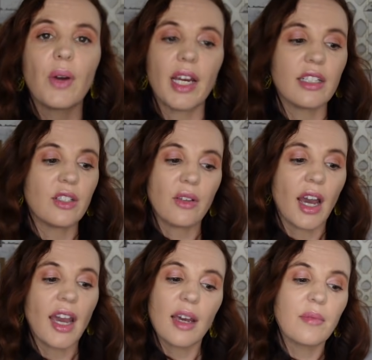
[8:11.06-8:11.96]
guys.
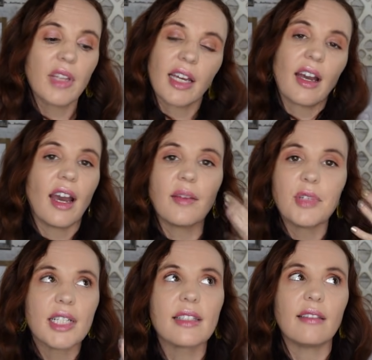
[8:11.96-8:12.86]
I am like, I
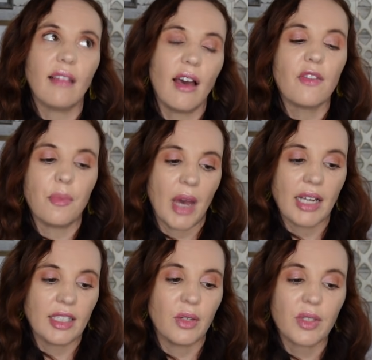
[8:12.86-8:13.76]
just love
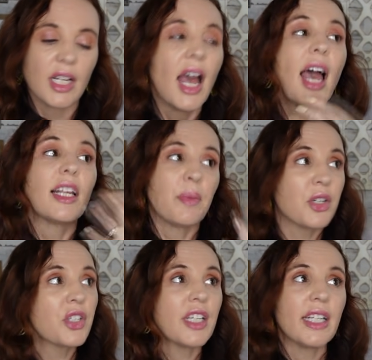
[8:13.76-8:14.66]
bass oaks,
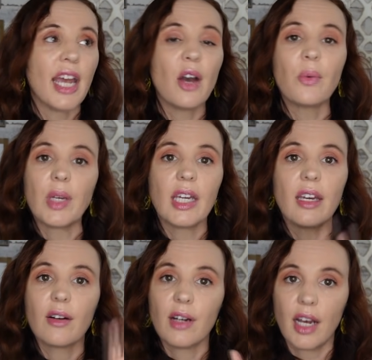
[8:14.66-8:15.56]
especially now
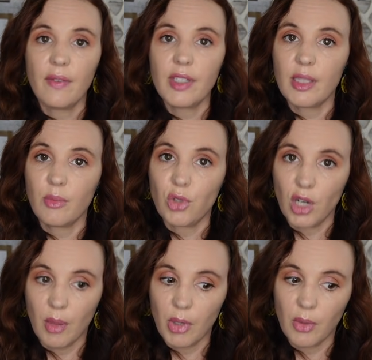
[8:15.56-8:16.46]
we are having some
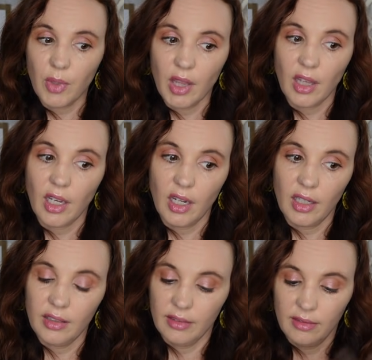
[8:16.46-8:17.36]
drama with the
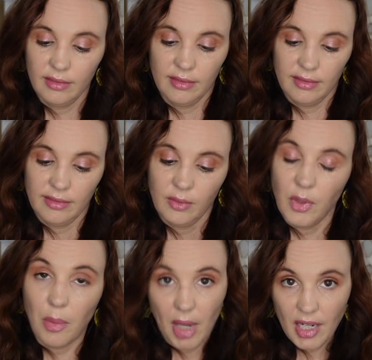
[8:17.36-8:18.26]
uh,
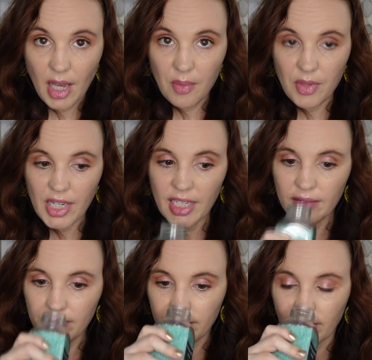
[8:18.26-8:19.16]
with a bed
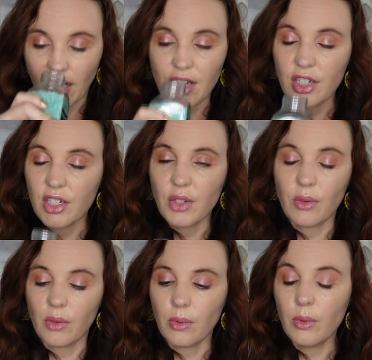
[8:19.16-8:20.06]
company, I should
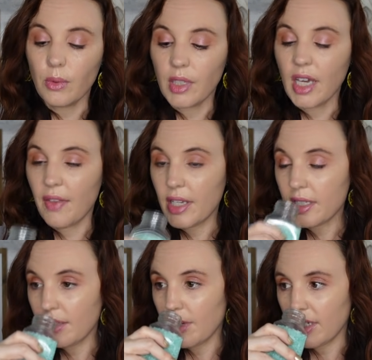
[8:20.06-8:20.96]
do, ooh, yeah,
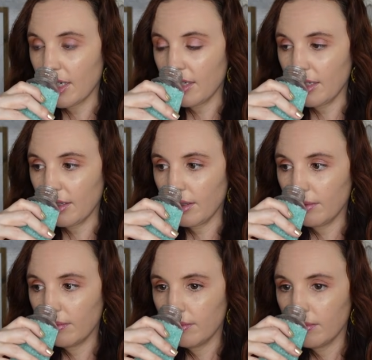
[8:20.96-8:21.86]
that smells like
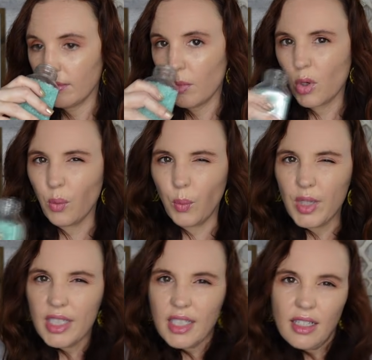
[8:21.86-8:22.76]
cedar. More
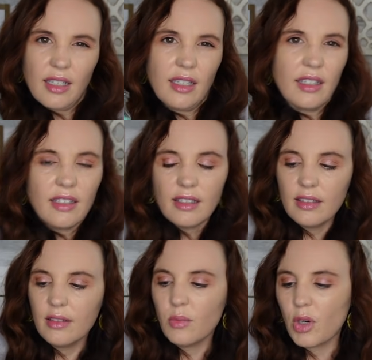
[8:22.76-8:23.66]

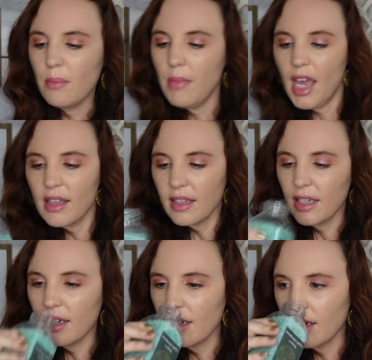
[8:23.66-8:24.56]
woodsy, more
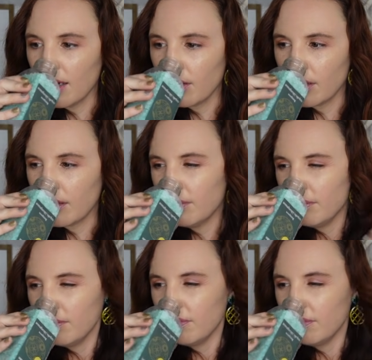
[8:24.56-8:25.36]
manly, or,